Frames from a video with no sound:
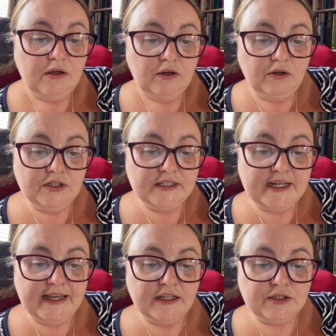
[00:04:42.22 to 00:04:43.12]

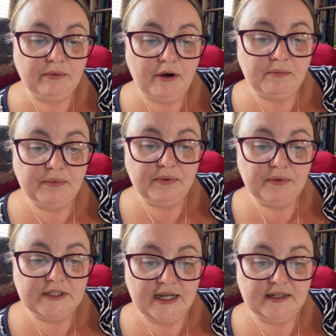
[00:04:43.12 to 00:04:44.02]
Undertake a swab
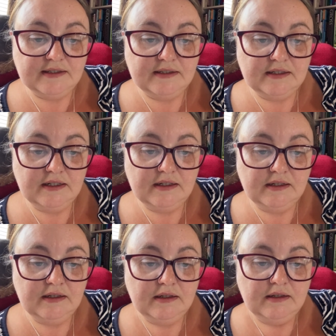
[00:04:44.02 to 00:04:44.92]
test
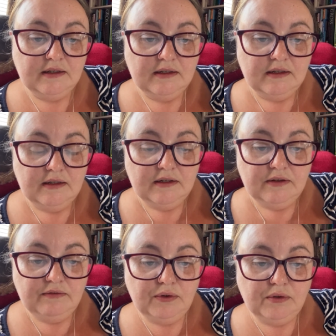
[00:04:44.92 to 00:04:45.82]

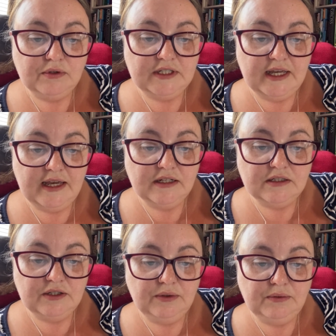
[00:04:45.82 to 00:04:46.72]
48
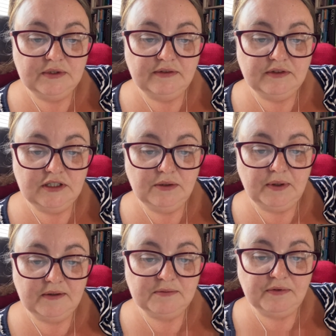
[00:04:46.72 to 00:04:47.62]
to 72
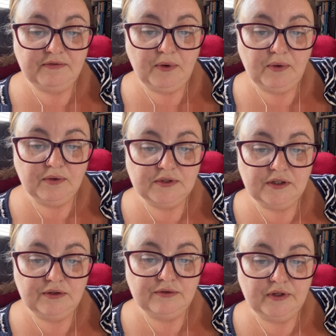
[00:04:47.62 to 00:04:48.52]
hours before
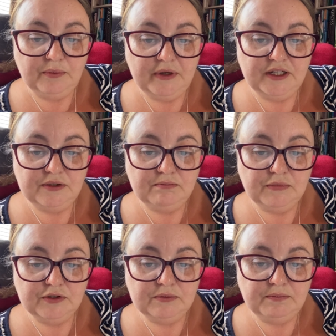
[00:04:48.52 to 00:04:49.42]
surgery, which
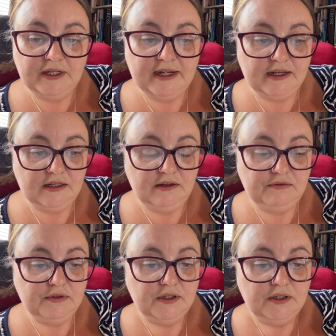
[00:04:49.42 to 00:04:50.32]
must be negative.